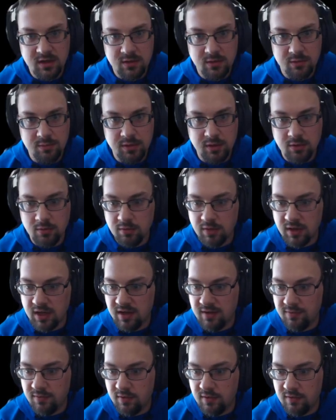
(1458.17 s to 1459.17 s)
It'd be great
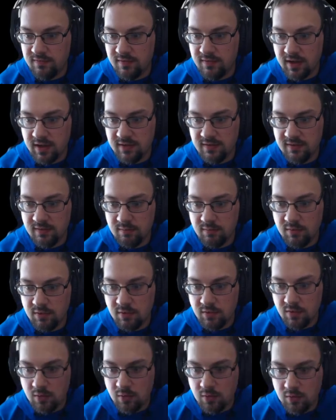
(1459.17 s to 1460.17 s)
if we could find some
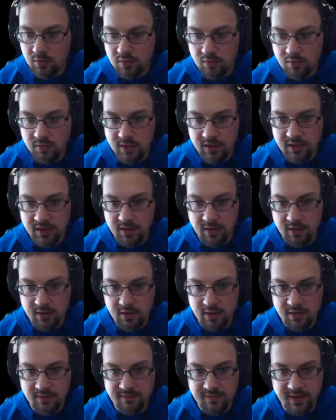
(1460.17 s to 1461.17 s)
gold granting
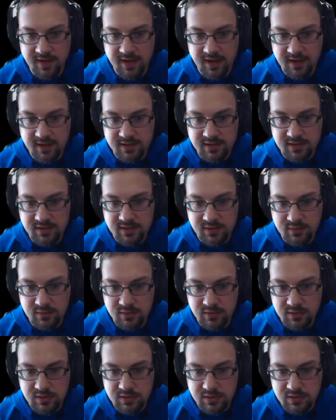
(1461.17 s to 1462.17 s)
artifacts
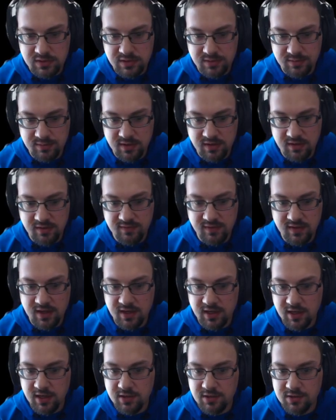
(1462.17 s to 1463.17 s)
or something of that
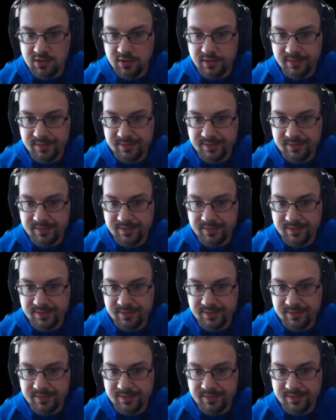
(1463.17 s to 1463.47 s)
nature.